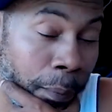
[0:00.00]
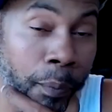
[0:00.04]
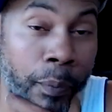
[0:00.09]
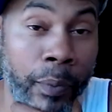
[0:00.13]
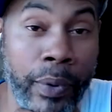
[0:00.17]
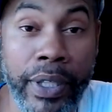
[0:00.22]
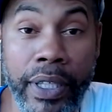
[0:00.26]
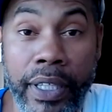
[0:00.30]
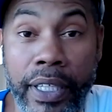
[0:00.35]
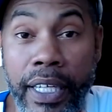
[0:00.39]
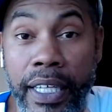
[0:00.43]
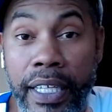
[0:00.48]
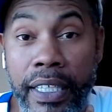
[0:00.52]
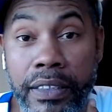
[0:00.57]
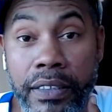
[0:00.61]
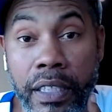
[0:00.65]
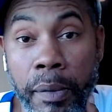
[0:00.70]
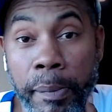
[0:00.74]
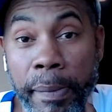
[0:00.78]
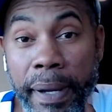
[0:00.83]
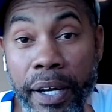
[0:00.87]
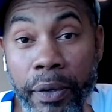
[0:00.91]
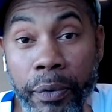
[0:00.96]
we the kings
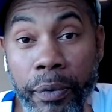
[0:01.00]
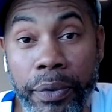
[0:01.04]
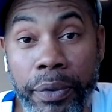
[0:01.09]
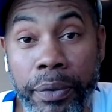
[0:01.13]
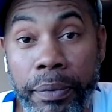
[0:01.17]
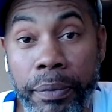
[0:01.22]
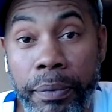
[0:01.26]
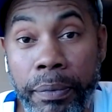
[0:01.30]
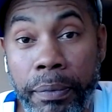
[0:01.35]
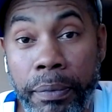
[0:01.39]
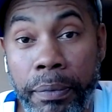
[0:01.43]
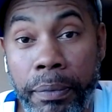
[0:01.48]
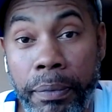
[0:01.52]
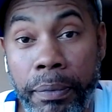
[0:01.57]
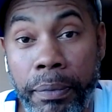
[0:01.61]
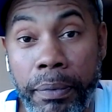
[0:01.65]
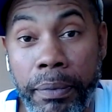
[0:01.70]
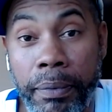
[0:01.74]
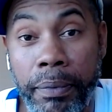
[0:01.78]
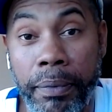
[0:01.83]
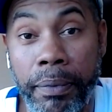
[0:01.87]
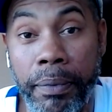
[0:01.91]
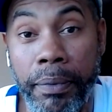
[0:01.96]
of the mountain.
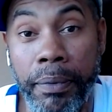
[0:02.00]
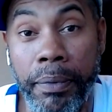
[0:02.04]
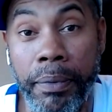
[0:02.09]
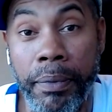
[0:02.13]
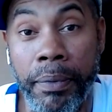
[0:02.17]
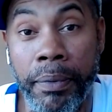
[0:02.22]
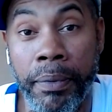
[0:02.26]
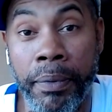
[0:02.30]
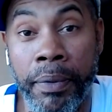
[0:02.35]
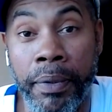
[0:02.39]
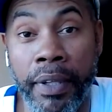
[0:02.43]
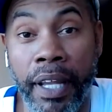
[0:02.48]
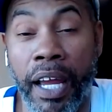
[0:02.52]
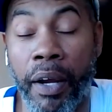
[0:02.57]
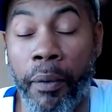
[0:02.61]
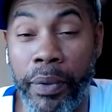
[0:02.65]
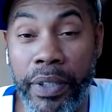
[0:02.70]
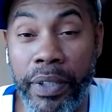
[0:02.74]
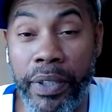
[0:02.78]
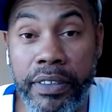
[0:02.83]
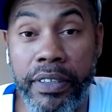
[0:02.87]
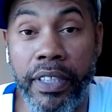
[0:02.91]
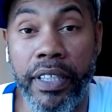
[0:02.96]
Like
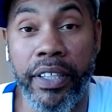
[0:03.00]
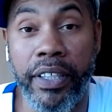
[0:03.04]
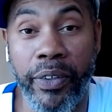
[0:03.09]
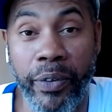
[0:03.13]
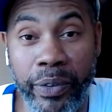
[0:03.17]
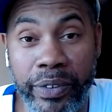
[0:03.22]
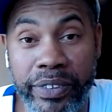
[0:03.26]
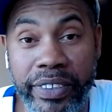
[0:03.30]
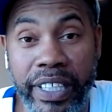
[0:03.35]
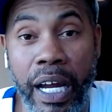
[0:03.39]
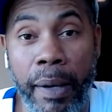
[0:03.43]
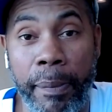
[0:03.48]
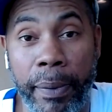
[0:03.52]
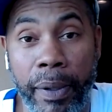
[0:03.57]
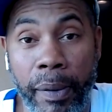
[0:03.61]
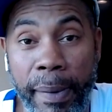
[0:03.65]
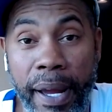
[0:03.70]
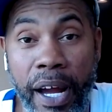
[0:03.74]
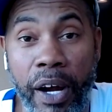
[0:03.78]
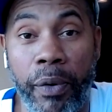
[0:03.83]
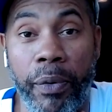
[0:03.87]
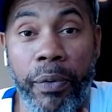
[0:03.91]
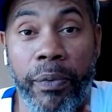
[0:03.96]
we sitting on top of the
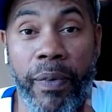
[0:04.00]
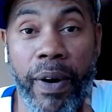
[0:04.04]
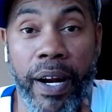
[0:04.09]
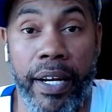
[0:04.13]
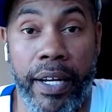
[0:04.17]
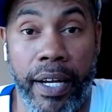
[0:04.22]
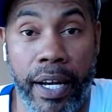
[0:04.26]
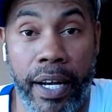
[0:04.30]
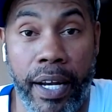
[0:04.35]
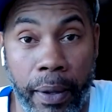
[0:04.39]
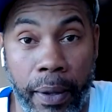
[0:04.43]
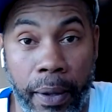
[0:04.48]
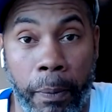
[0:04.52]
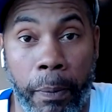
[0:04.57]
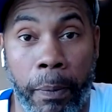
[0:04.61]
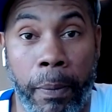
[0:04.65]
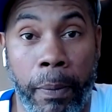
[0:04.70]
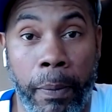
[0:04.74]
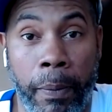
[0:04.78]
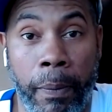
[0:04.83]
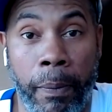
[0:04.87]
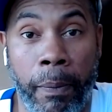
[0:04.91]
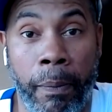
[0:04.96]
mountain right now.
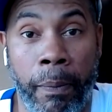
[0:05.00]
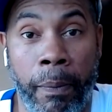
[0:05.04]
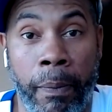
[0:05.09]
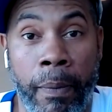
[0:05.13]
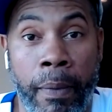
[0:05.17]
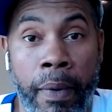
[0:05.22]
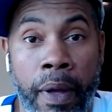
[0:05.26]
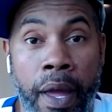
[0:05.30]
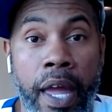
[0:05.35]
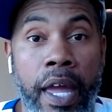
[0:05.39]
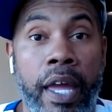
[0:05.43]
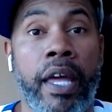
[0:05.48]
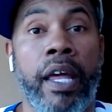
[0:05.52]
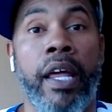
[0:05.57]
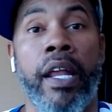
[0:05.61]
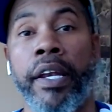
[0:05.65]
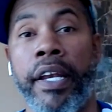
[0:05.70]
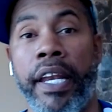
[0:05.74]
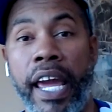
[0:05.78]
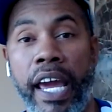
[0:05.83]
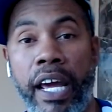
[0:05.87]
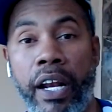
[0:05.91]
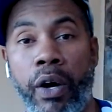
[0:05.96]

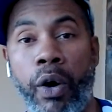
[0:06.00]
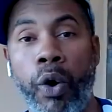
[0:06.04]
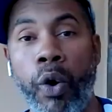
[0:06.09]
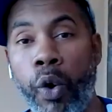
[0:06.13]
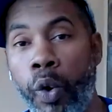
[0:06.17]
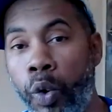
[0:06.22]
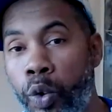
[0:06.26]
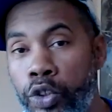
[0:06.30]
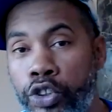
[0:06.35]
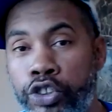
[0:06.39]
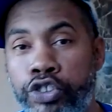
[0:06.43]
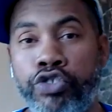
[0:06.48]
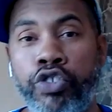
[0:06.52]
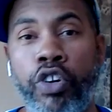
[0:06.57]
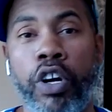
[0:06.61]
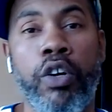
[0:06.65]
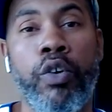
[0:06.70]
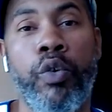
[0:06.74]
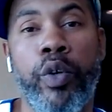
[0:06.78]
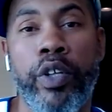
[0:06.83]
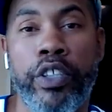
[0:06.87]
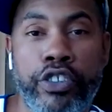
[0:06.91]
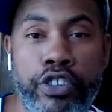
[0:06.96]
And that whole
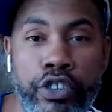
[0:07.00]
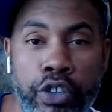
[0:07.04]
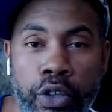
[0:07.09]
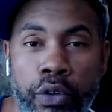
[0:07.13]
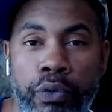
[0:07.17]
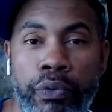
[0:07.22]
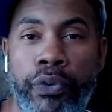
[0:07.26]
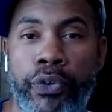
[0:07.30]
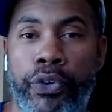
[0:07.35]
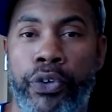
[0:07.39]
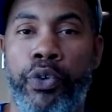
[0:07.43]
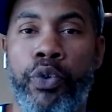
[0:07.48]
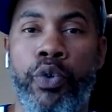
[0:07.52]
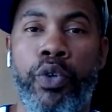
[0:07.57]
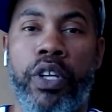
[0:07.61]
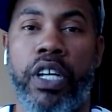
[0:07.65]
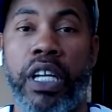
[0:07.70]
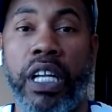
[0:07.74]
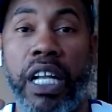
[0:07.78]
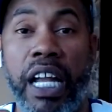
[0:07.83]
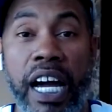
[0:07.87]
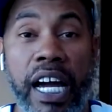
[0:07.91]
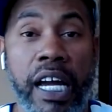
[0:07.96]
struggle it took for you to
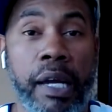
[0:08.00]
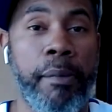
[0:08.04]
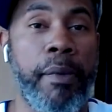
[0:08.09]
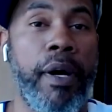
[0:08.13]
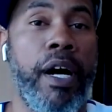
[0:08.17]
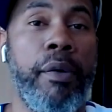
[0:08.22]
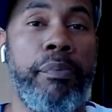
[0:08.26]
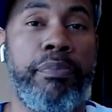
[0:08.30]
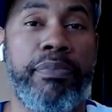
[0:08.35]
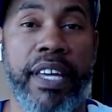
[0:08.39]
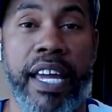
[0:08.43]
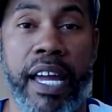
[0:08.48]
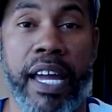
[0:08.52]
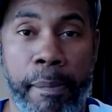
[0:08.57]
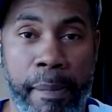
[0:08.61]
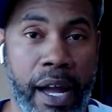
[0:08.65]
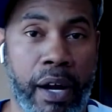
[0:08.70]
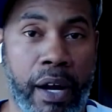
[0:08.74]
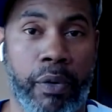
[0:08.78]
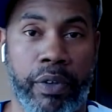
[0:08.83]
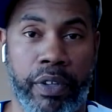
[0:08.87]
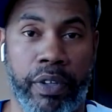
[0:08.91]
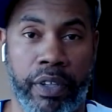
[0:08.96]
climb up that
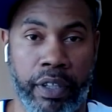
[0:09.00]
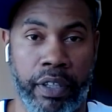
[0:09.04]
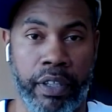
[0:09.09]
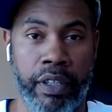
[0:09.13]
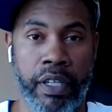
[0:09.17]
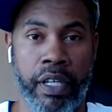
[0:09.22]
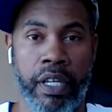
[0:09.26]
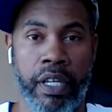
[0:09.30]
mountain